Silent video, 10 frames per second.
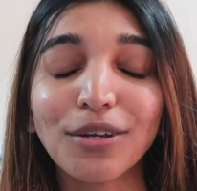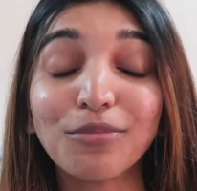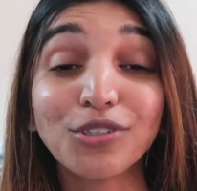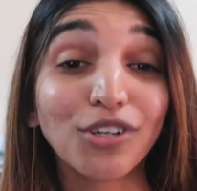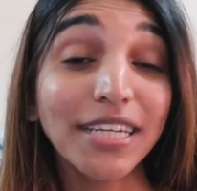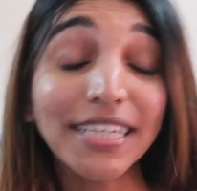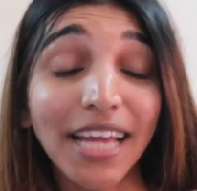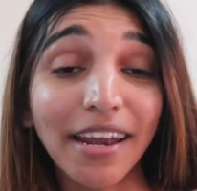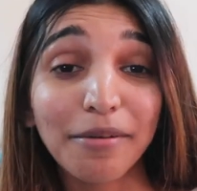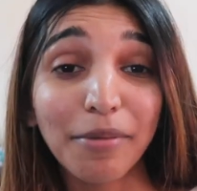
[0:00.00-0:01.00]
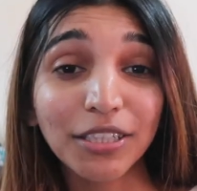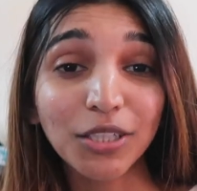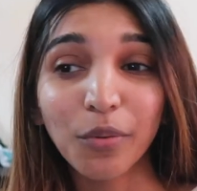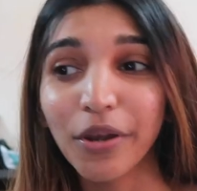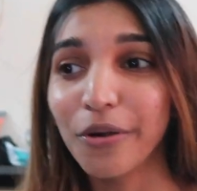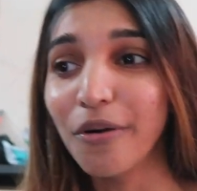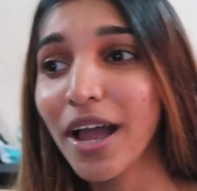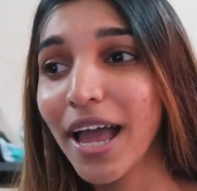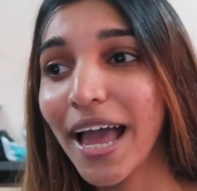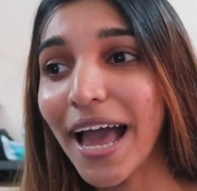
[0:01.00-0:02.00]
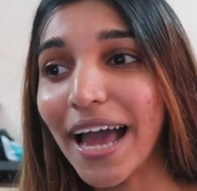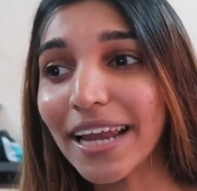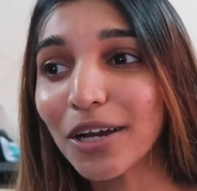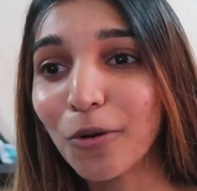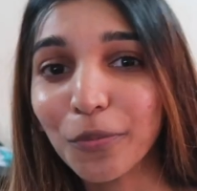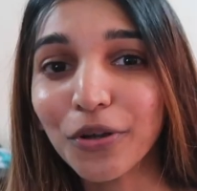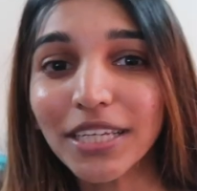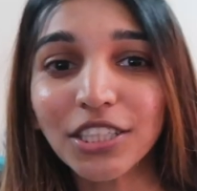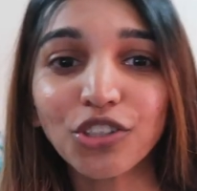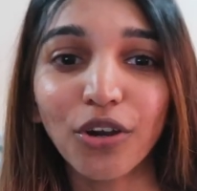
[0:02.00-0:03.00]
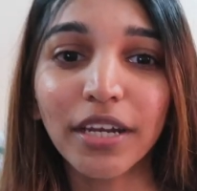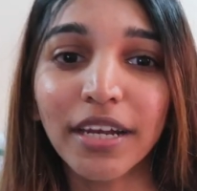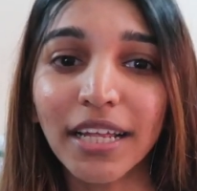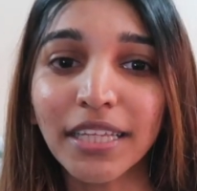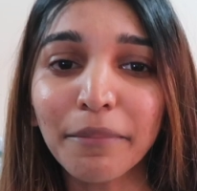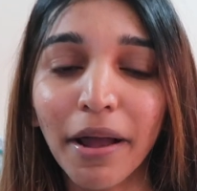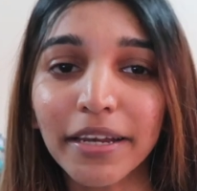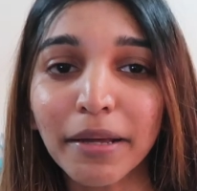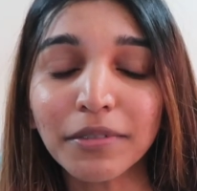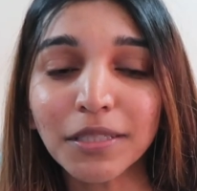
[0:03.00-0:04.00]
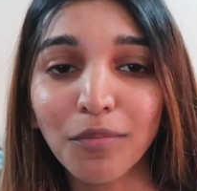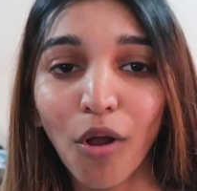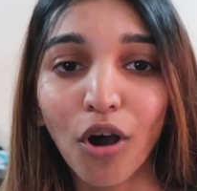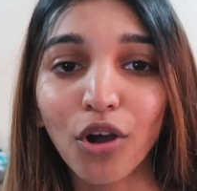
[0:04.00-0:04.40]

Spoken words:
So I'm really excited about this video, and I hope you guys enjoy it. And I think by the time this